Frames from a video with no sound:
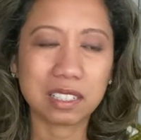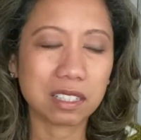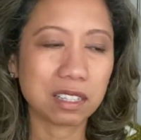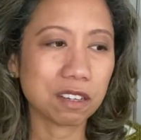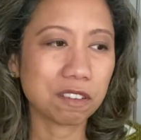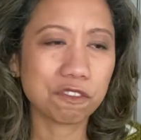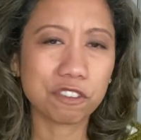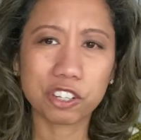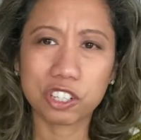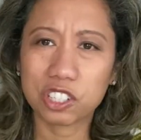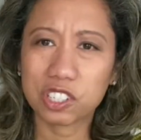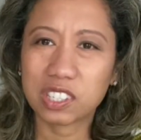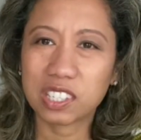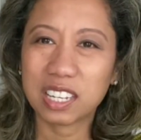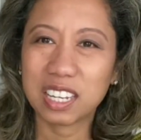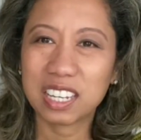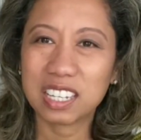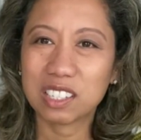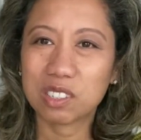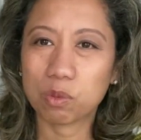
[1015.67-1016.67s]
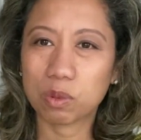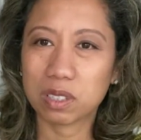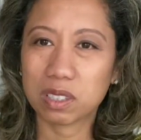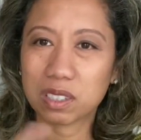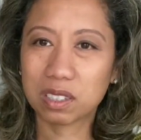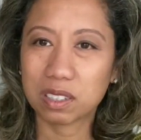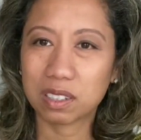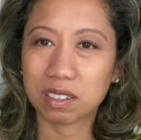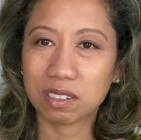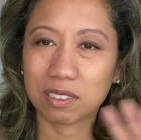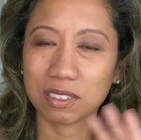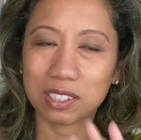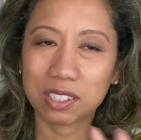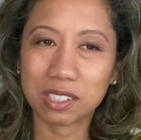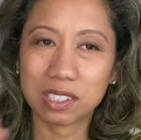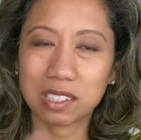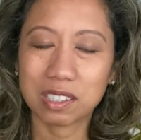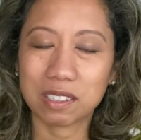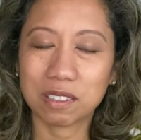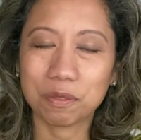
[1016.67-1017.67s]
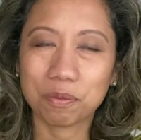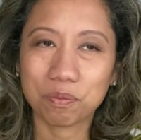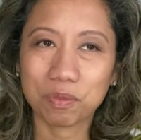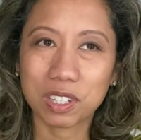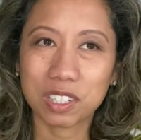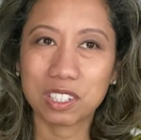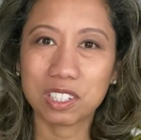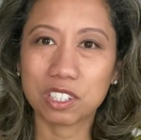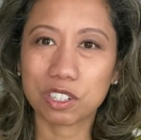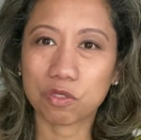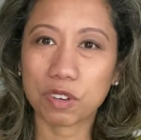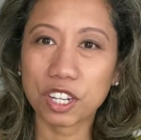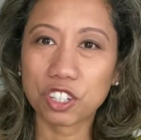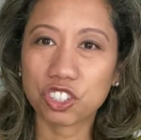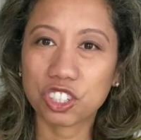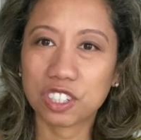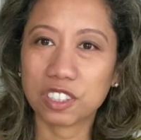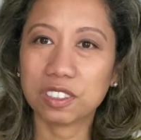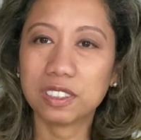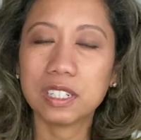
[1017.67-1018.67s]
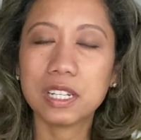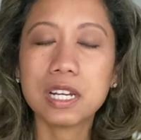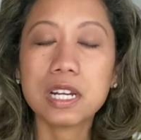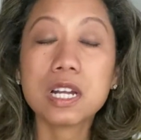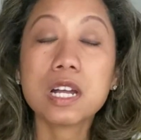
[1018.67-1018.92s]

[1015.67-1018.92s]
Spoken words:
the vertices with just the directional.